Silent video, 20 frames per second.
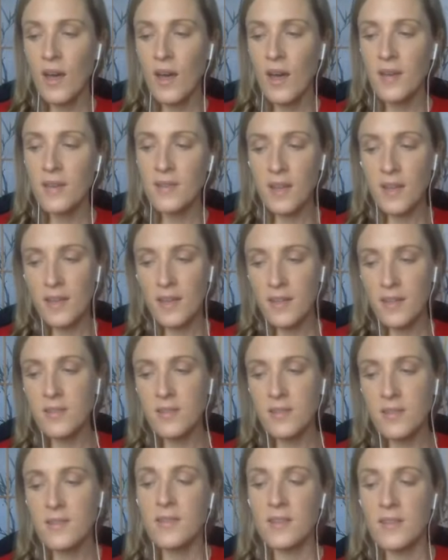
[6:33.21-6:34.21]
And it's like
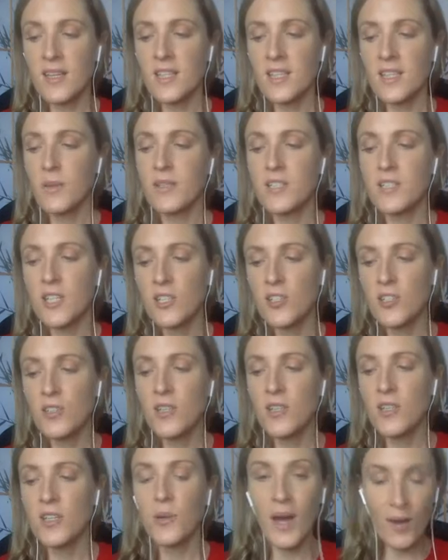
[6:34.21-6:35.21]
there's this expectation
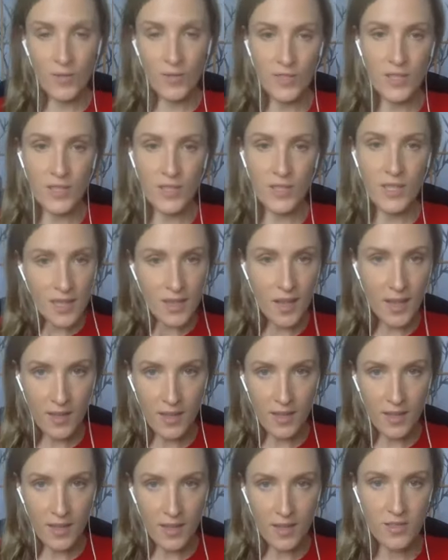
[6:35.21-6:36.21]
that you have to eat
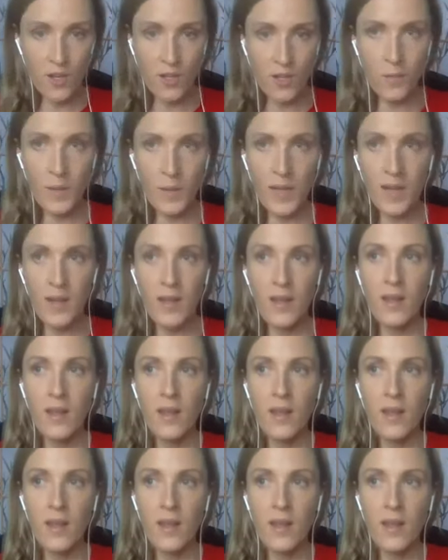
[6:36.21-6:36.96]
like a certain way.